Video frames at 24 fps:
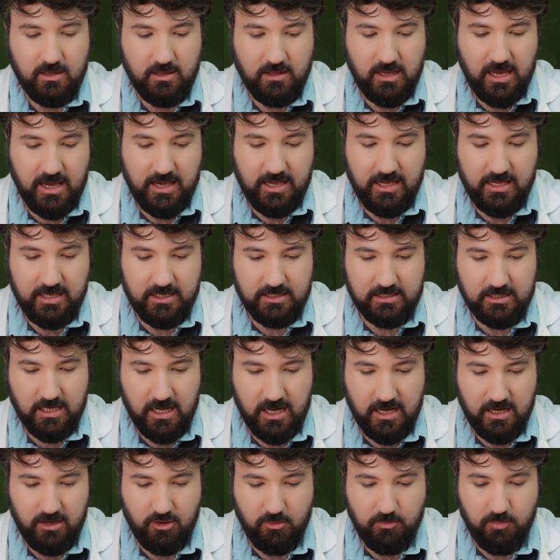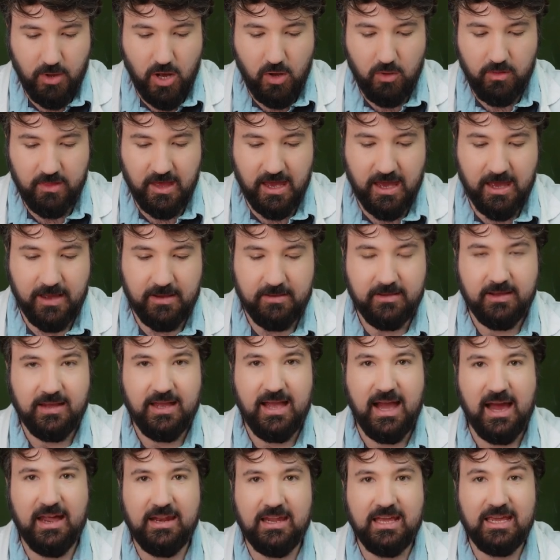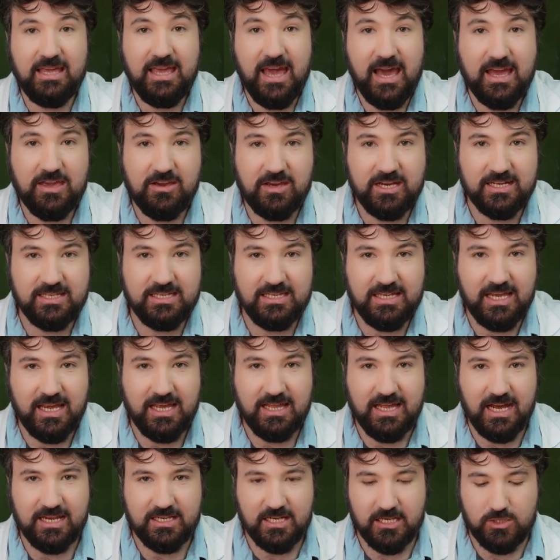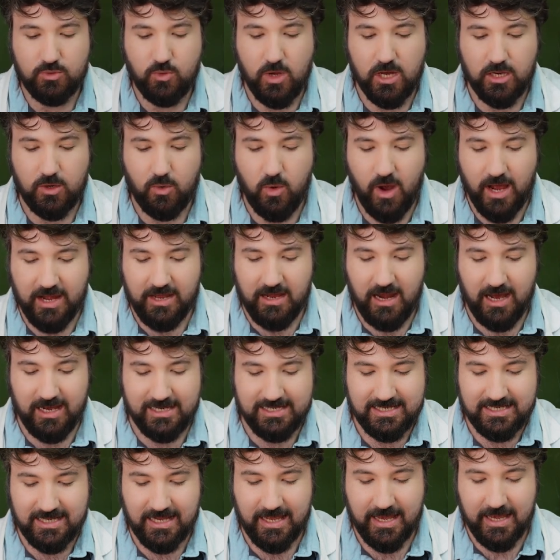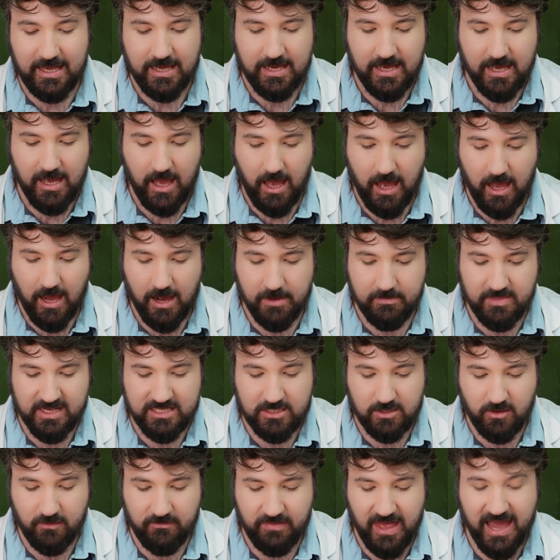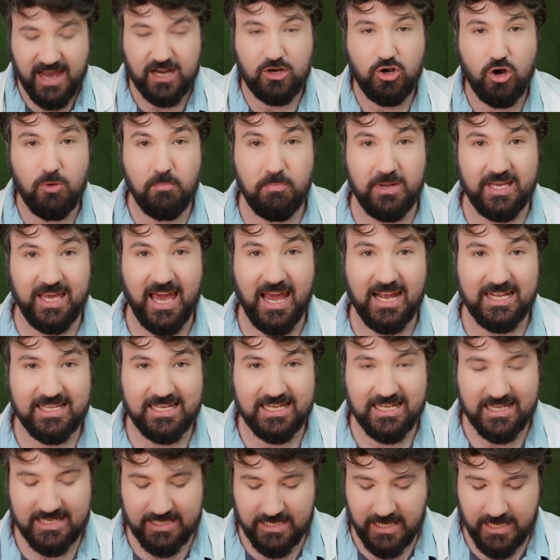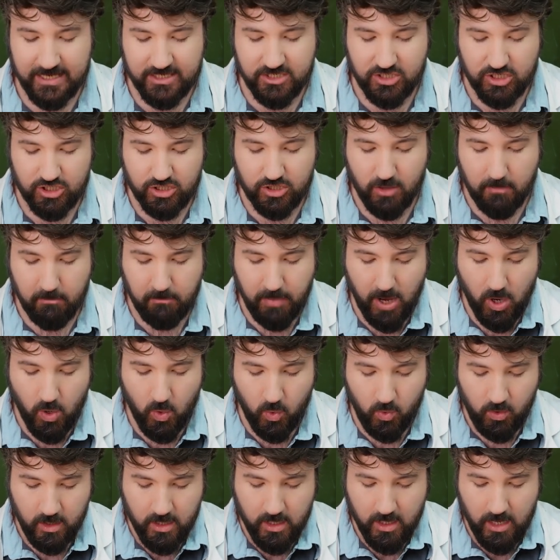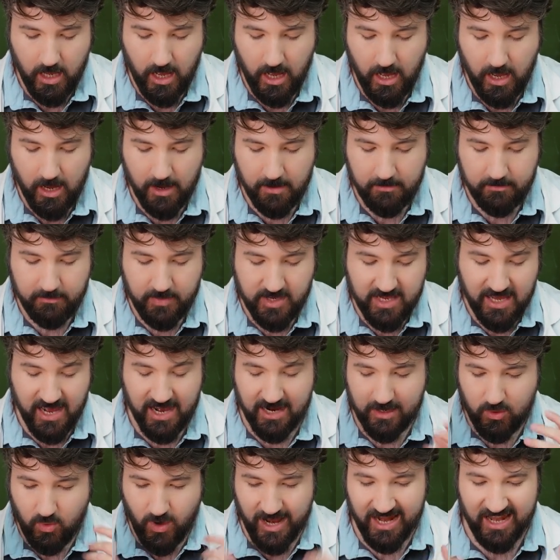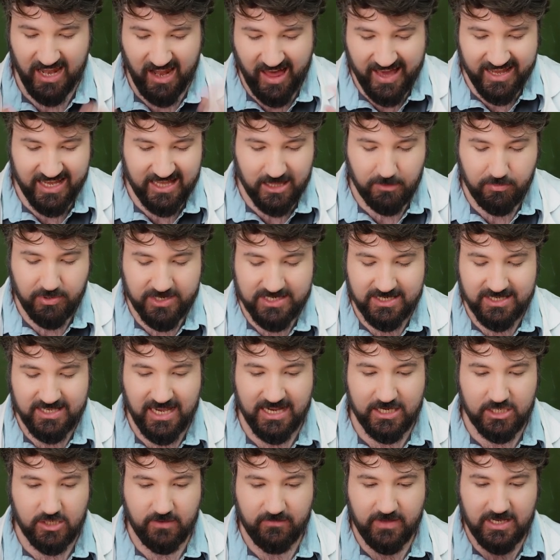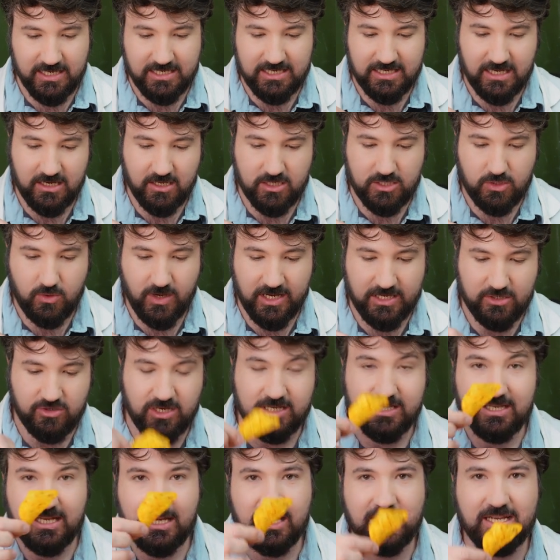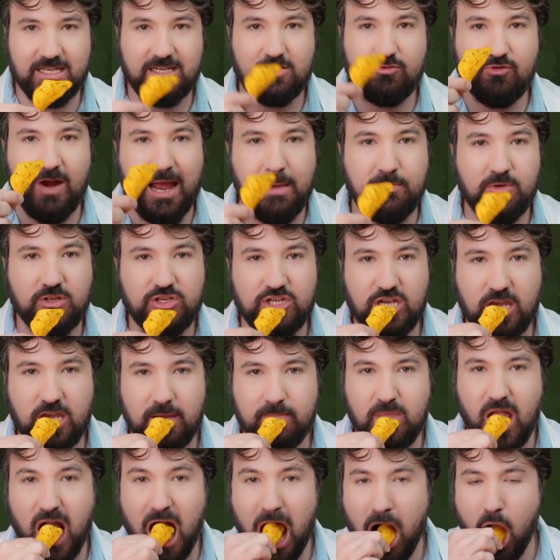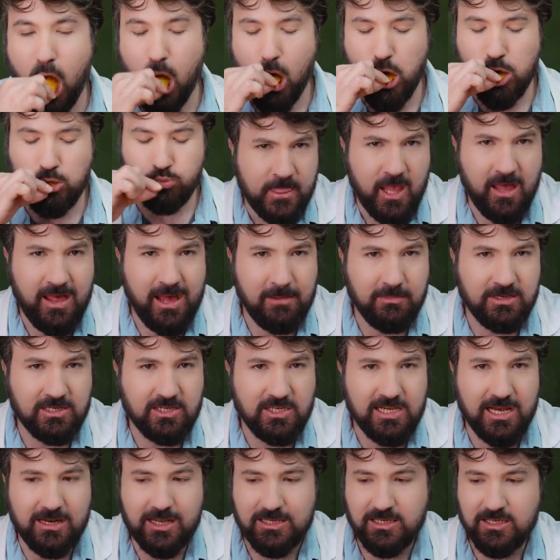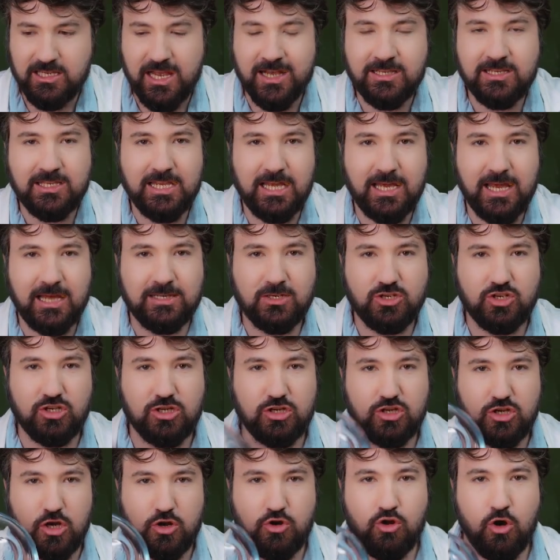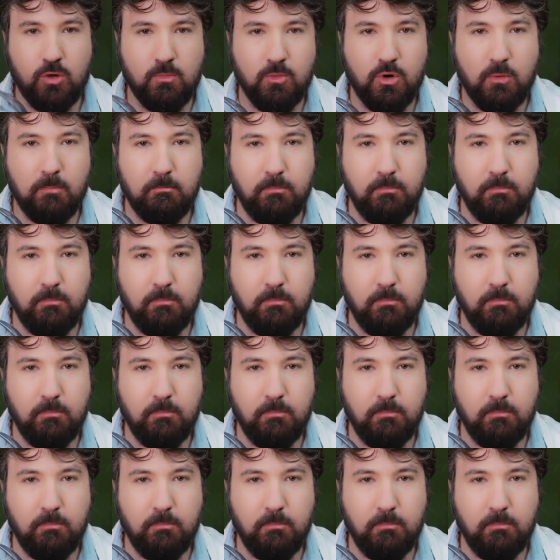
that is a little bowl there. And yeah, you can see that does work quite nicely. Um, it's not that complicated, is it? It's just a bowl. Um, but yeah, I quite like the presentation of this. It looks quite interesting. You can grab your chip. Now that being said, let's test it against just a normal